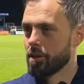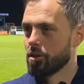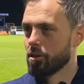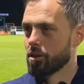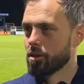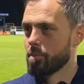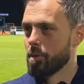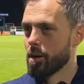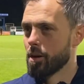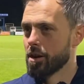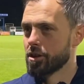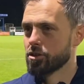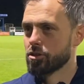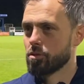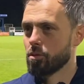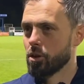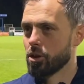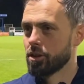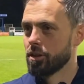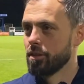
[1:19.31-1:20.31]
talk about our
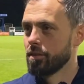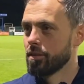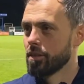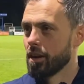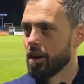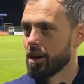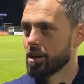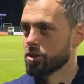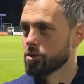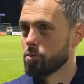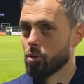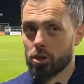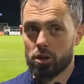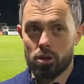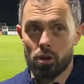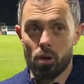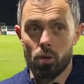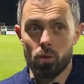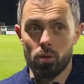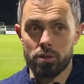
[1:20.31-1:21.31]
squad
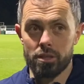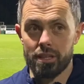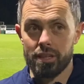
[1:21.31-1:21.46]
goals